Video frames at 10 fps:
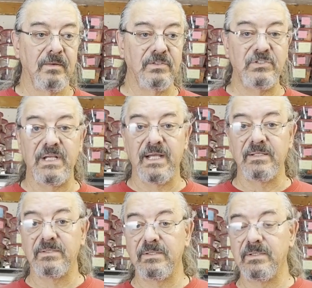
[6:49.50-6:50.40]

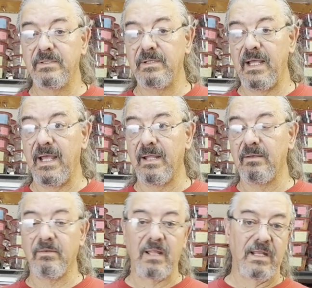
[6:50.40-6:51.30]
Jigs
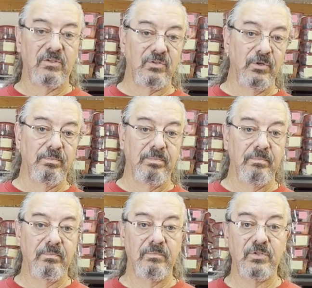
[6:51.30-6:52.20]
and like tube
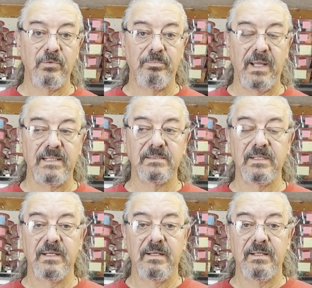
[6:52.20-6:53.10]
baits
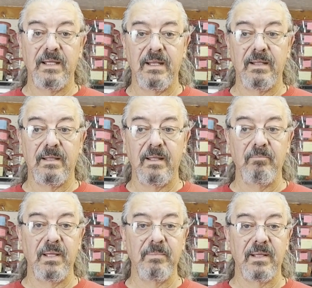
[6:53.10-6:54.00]

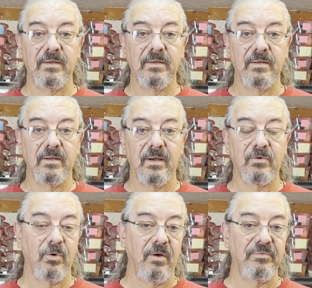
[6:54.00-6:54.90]
can mimic a
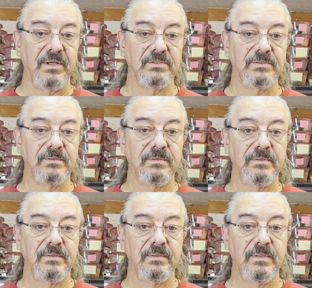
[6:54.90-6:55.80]
crawfish.
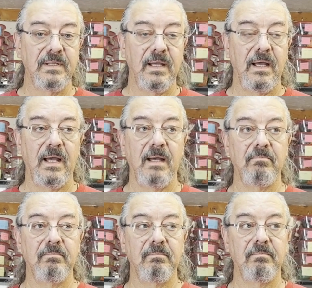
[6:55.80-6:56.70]

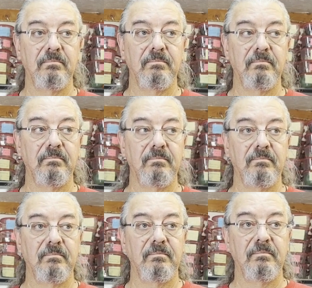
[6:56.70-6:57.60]

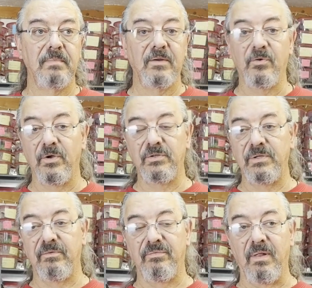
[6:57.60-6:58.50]
Of course,
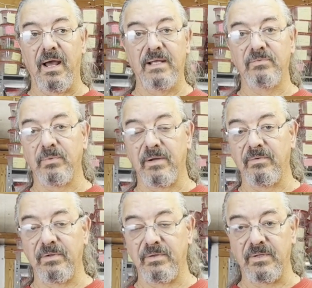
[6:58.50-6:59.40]
you have flies,
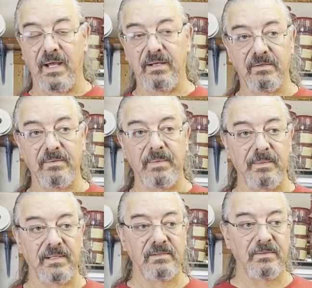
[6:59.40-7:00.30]
whatever you can tie to
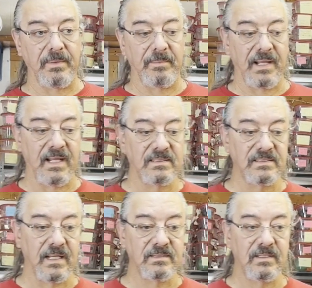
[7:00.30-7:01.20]
mimic
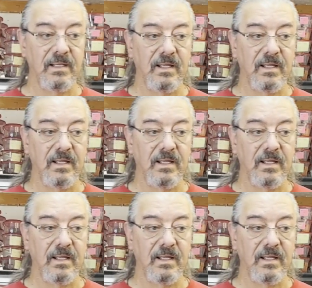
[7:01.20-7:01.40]
insects.